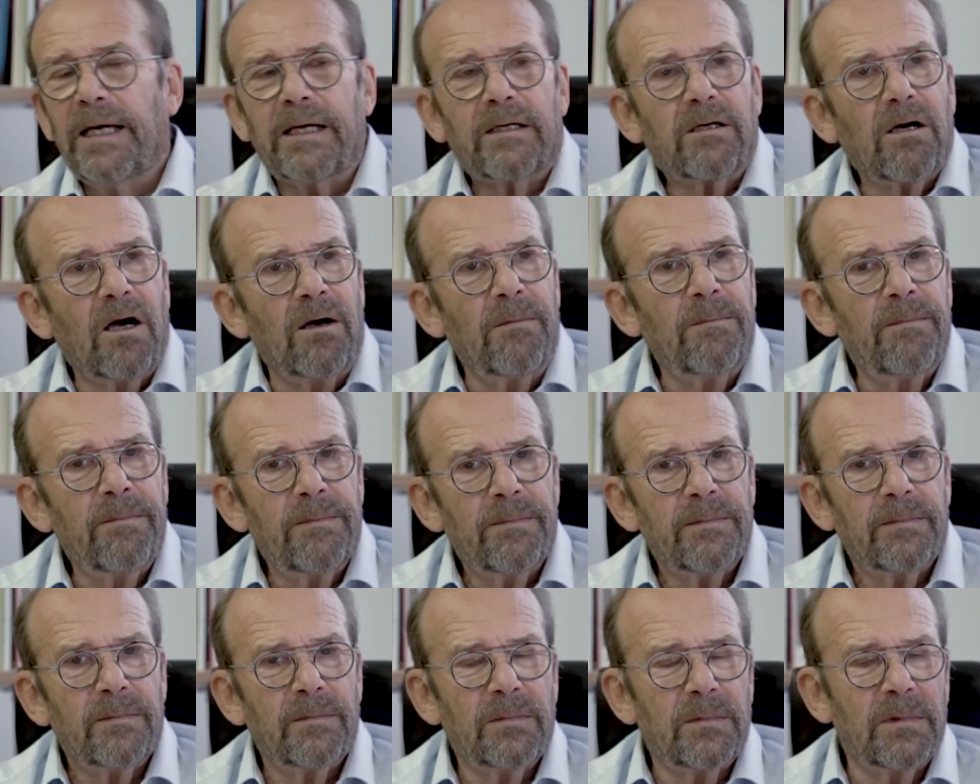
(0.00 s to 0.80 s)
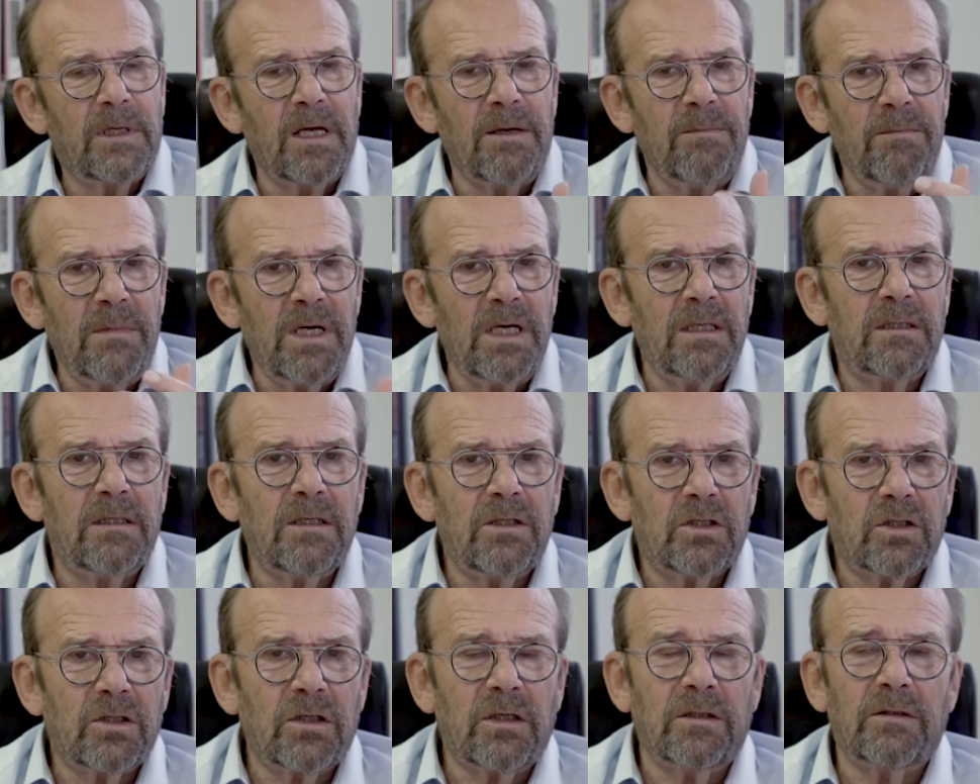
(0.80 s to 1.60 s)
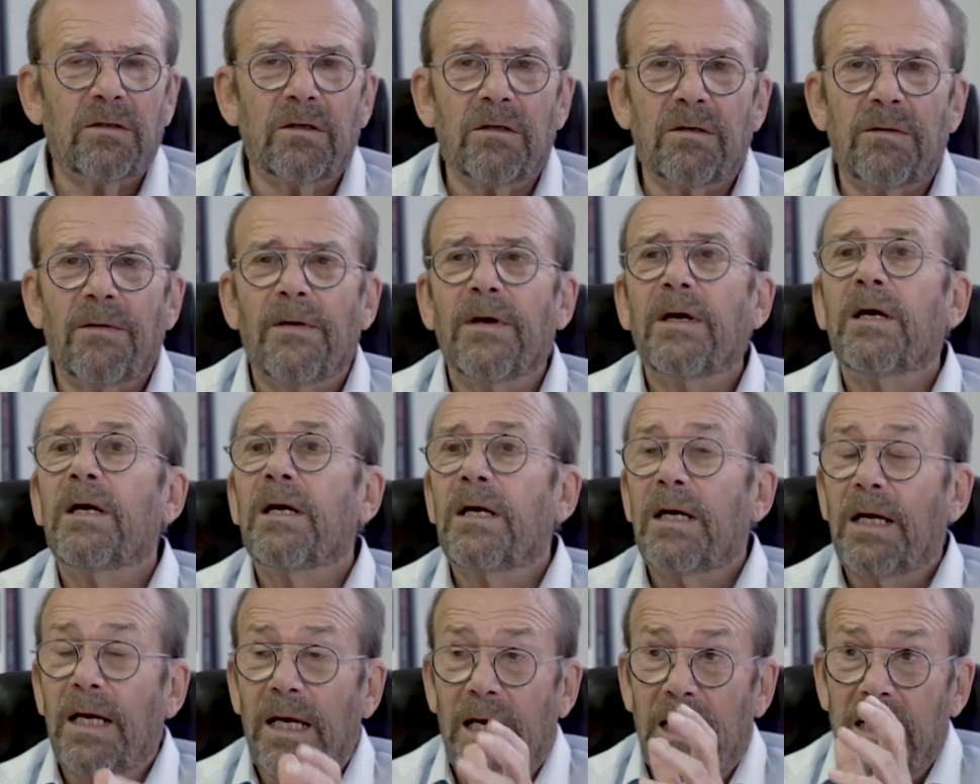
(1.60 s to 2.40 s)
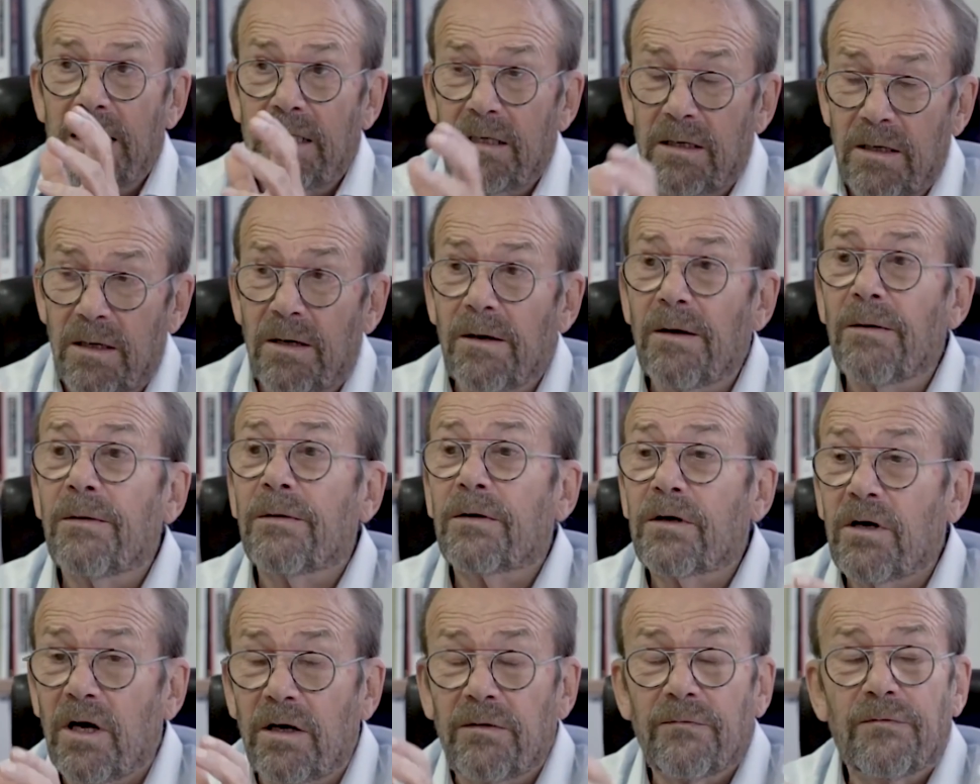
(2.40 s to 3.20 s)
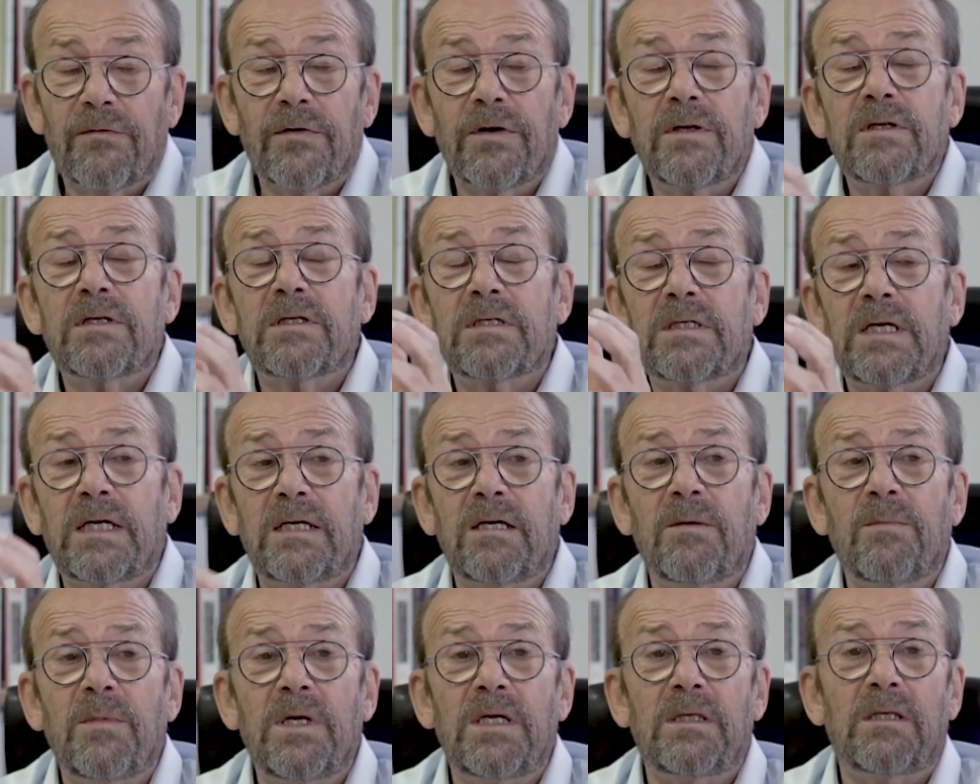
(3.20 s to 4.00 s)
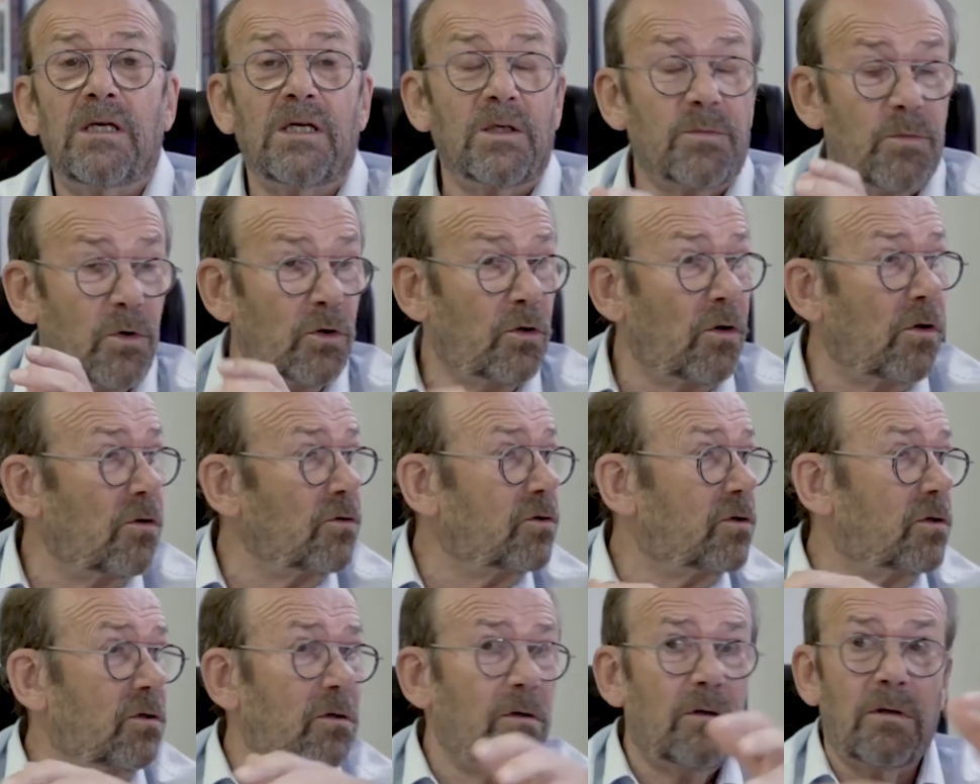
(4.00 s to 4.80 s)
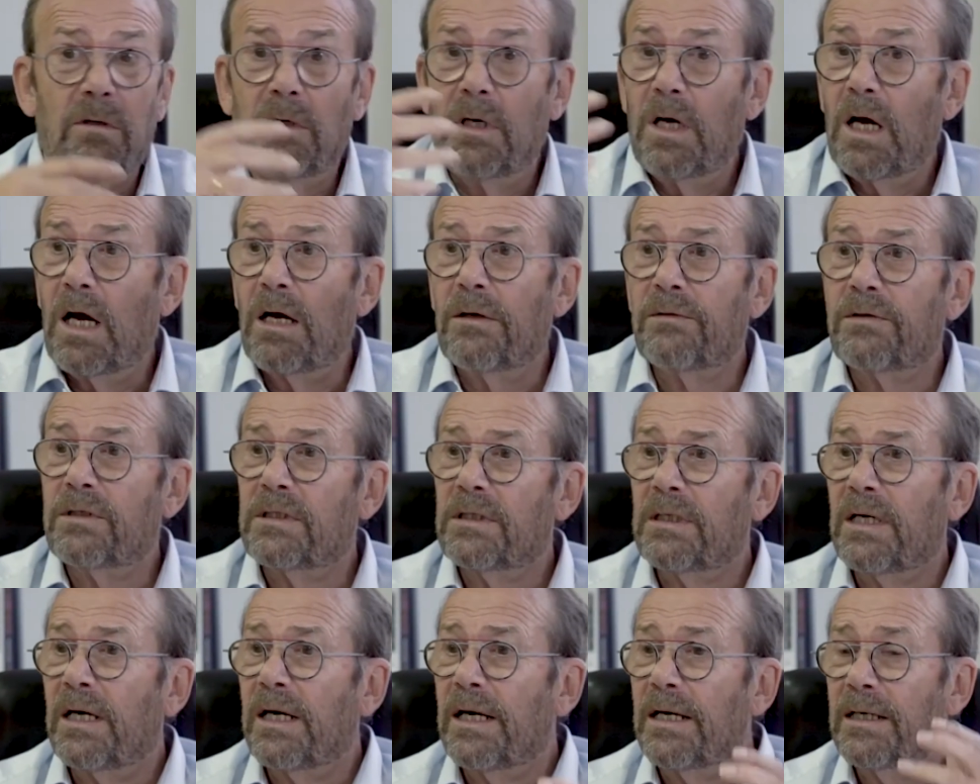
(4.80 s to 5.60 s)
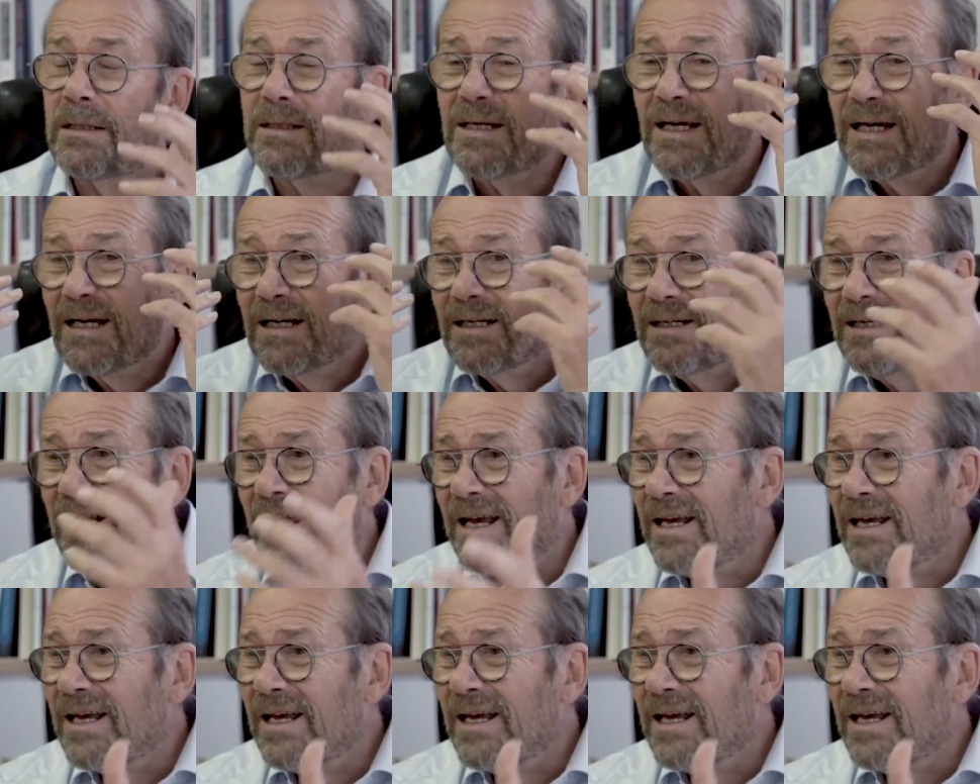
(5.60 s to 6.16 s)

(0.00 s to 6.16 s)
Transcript: They come, they meet each other in the conferences and the meetings, but also outside.